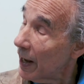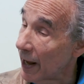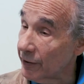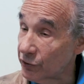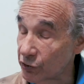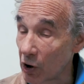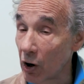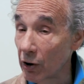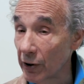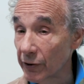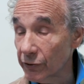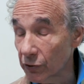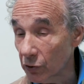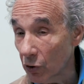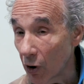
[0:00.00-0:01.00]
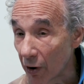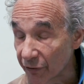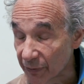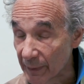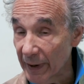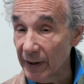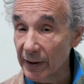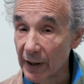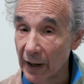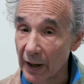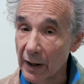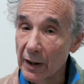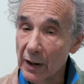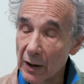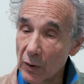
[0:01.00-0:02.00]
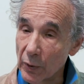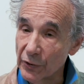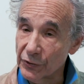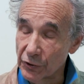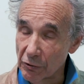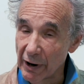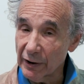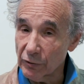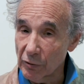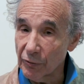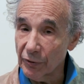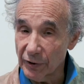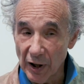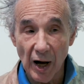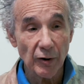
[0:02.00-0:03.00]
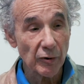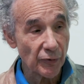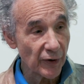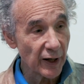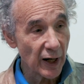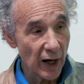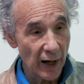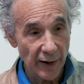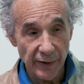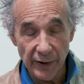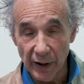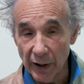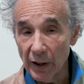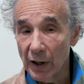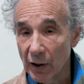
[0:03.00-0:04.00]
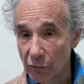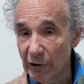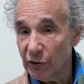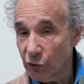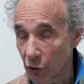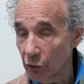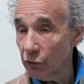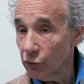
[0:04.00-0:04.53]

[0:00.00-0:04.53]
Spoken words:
And Charlotte Kaufman was director of photography on Return